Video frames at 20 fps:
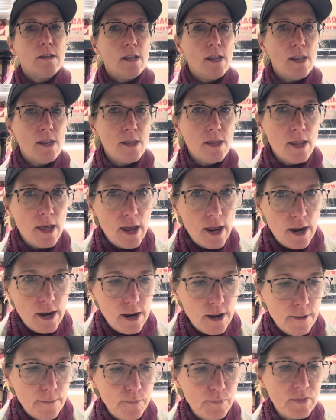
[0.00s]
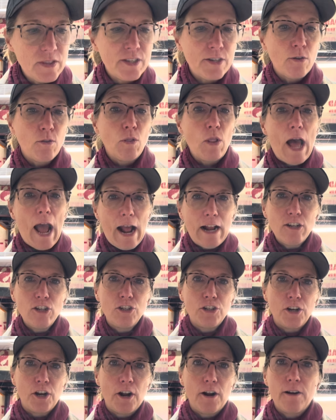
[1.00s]
And then, so
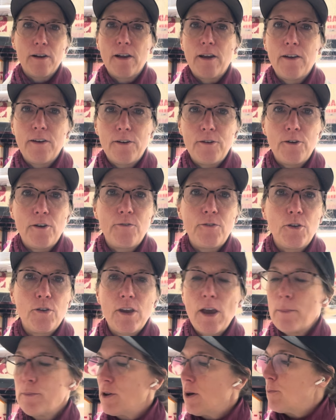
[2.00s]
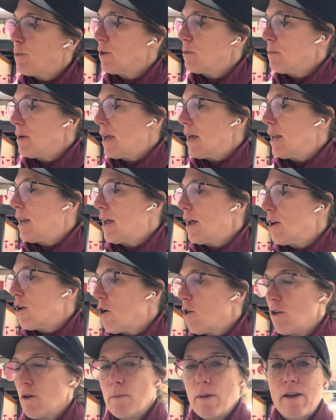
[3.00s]
last year, I don't know if you kept up with me any at
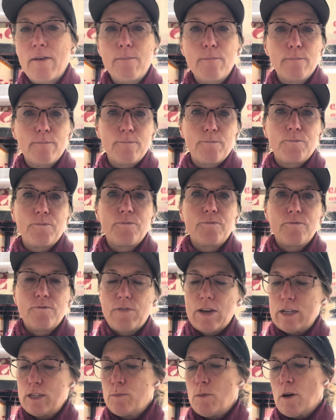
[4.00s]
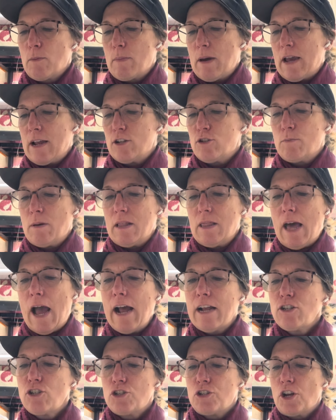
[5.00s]
all on my Facebook page, but
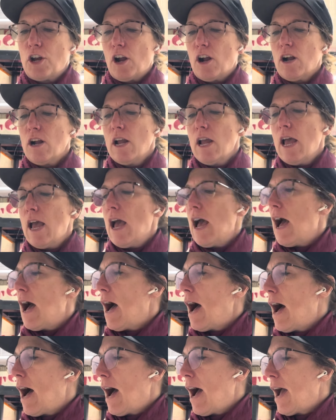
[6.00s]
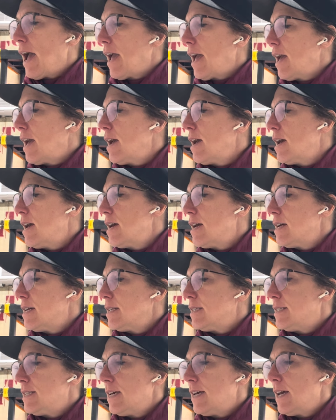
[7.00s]
last year I
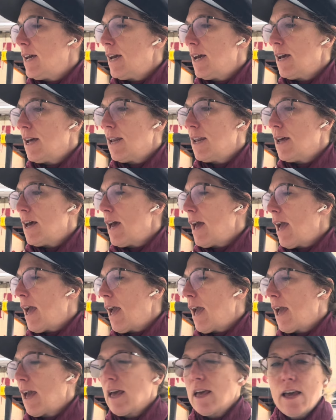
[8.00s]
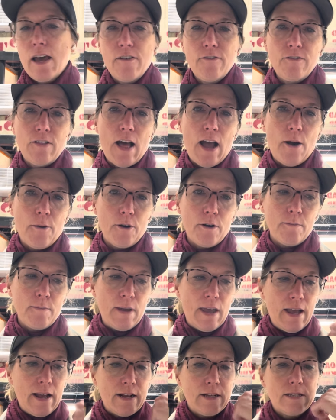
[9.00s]
did a cut flower
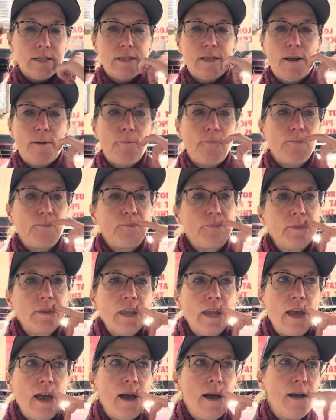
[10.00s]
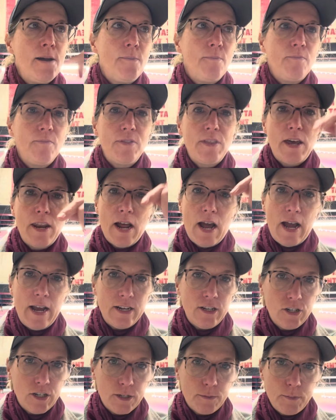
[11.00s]
mix that I
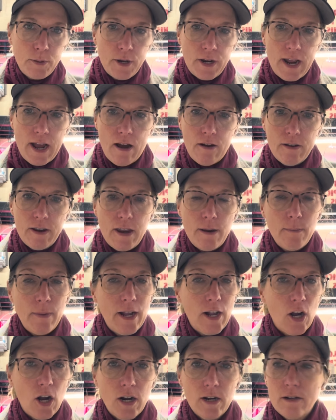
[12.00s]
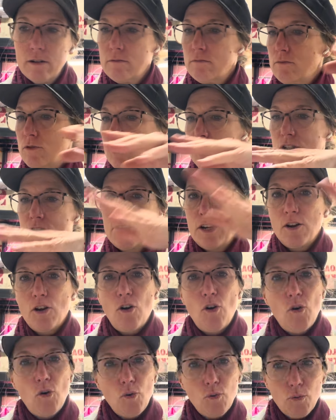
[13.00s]
just put out in my garden. Just did a
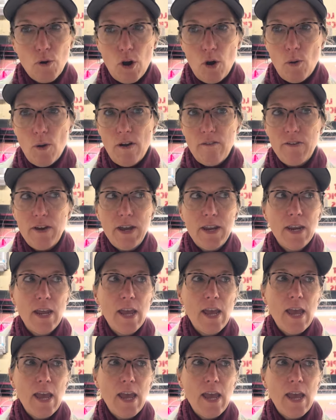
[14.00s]
whole row of it,